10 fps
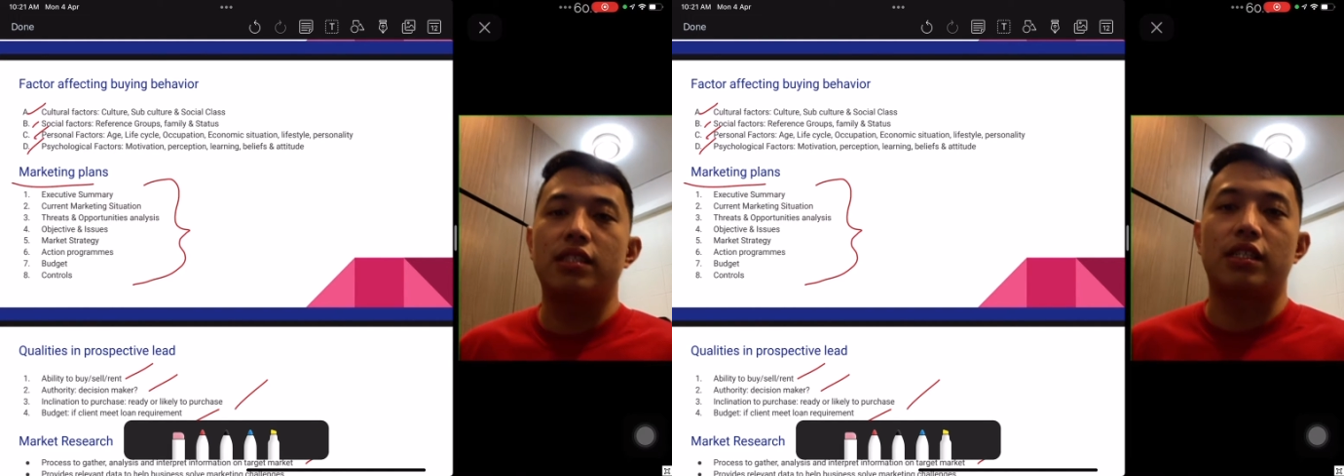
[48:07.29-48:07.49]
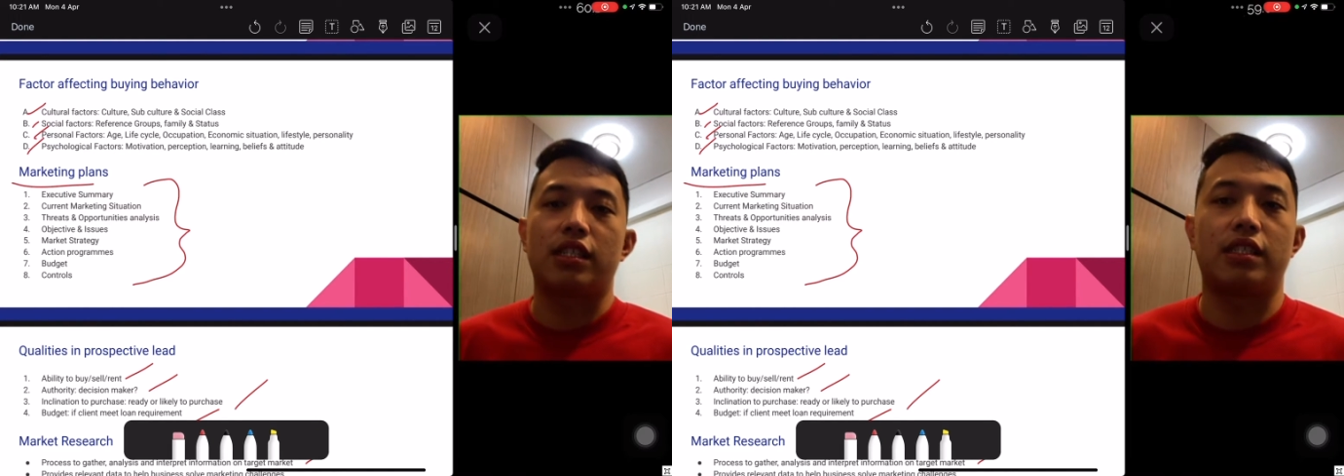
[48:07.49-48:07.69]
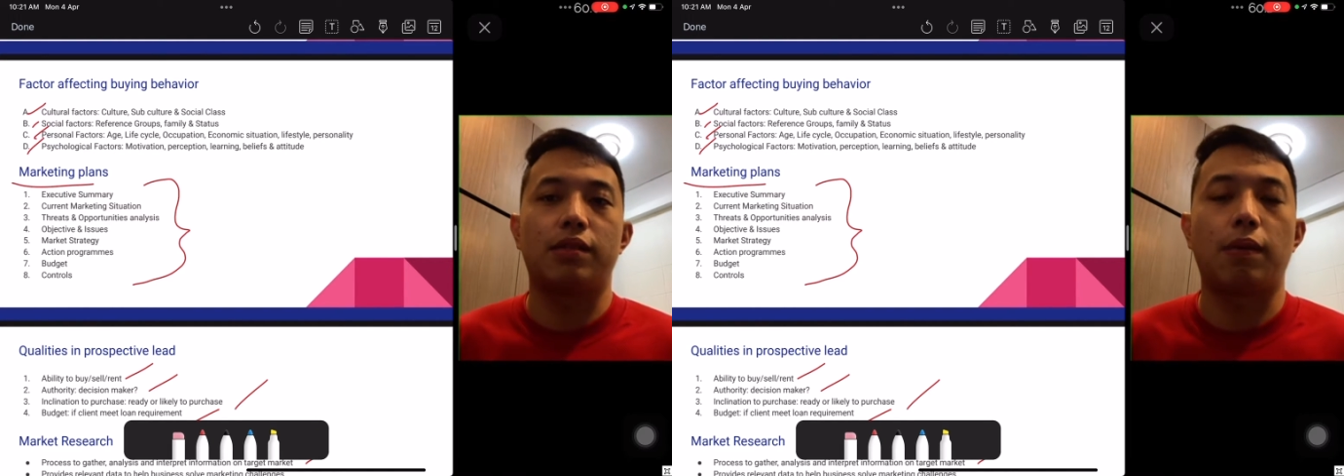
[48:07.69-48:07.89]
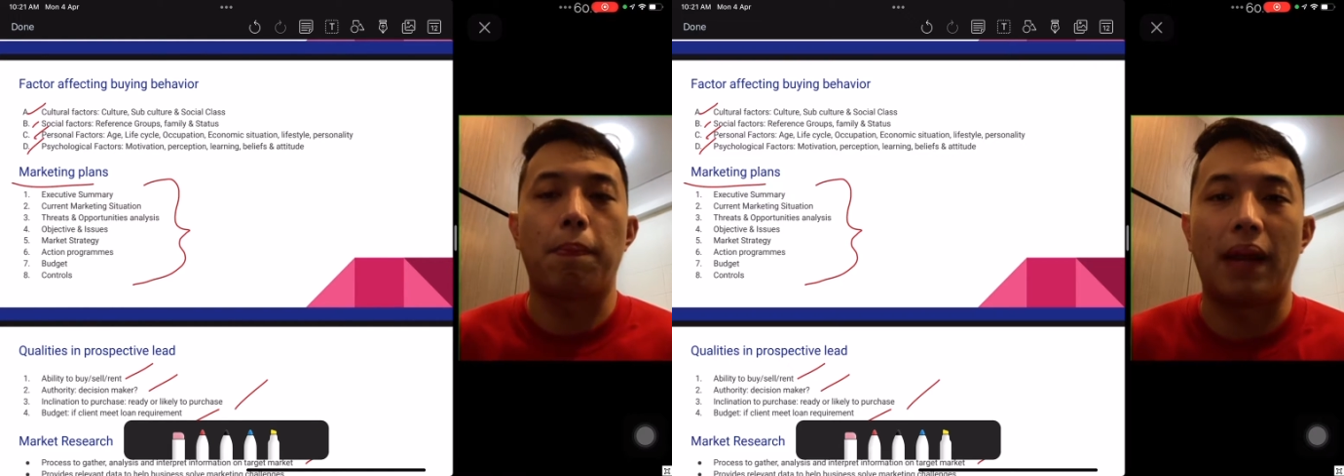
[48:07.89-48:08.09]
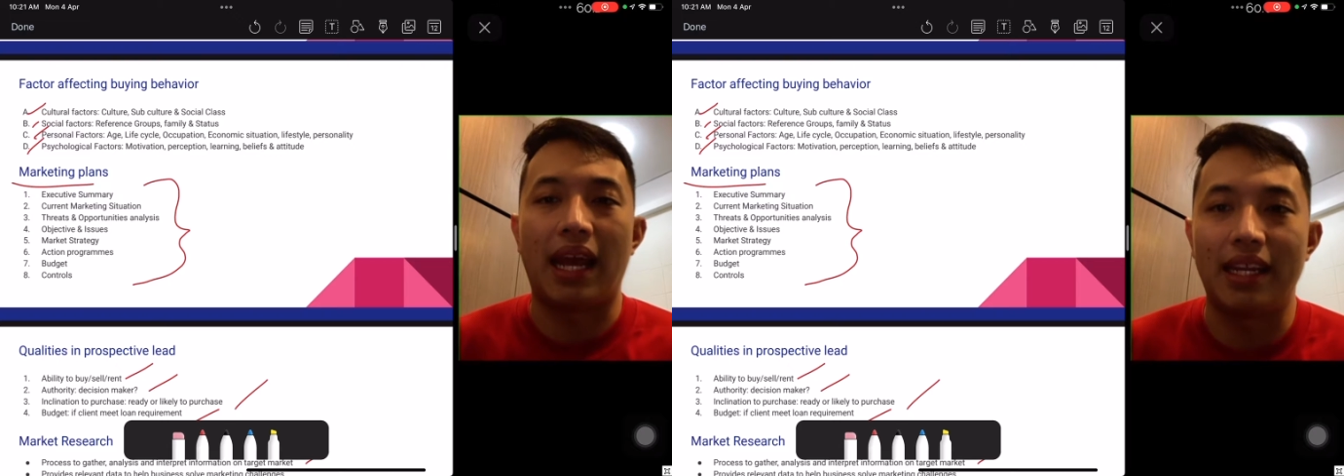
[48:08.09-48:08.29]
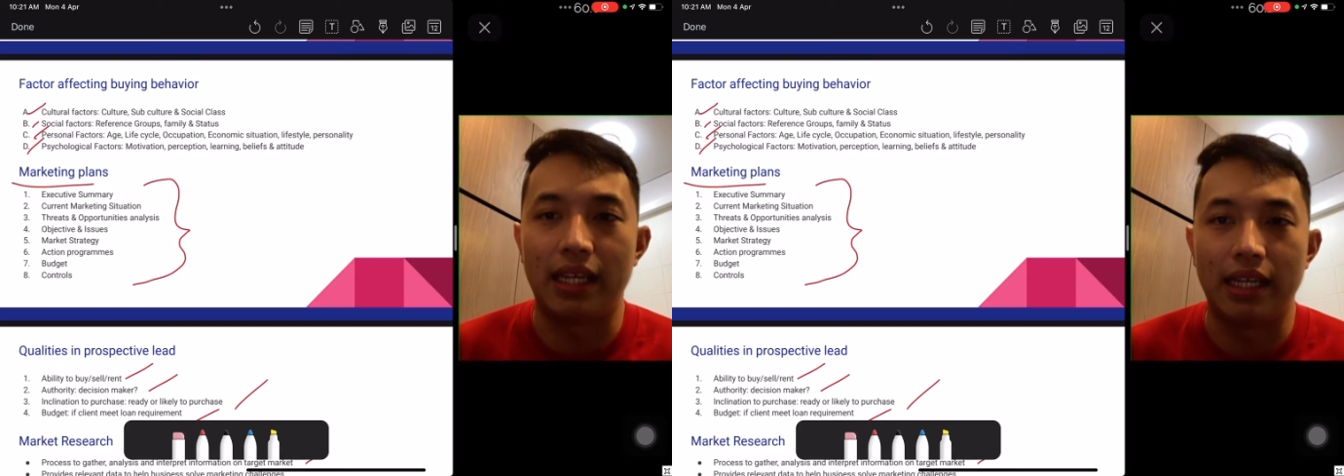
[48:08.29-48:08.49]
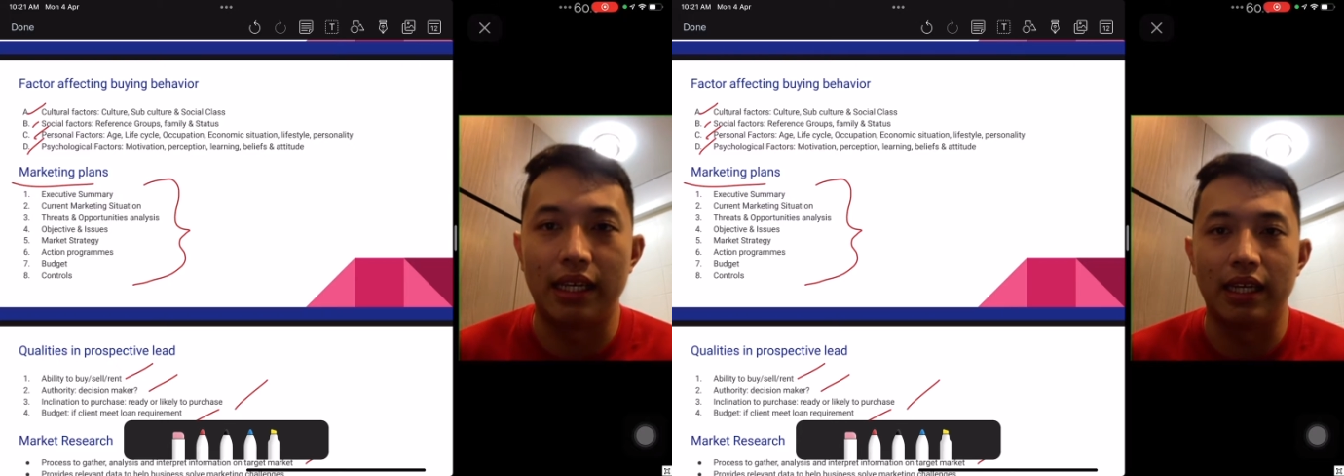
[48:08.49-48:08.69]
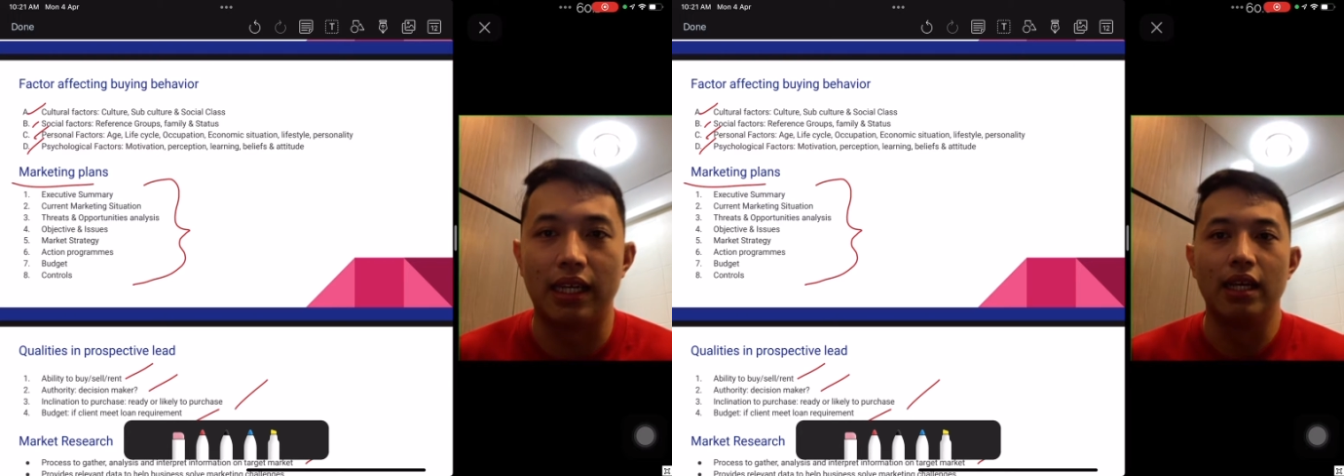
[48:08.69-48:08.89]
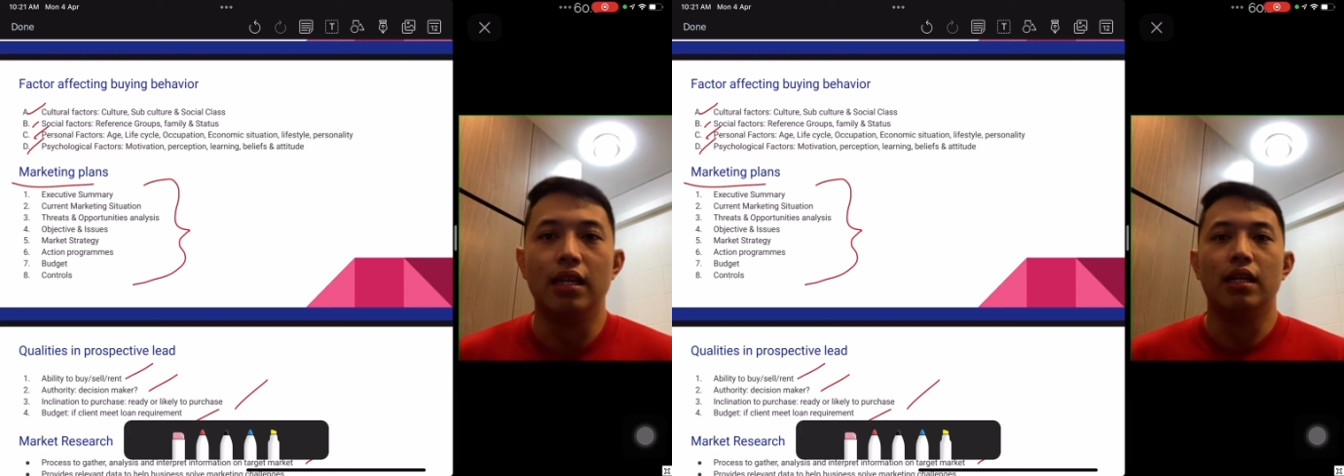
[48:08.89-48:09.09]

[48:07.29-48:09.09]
such as planning,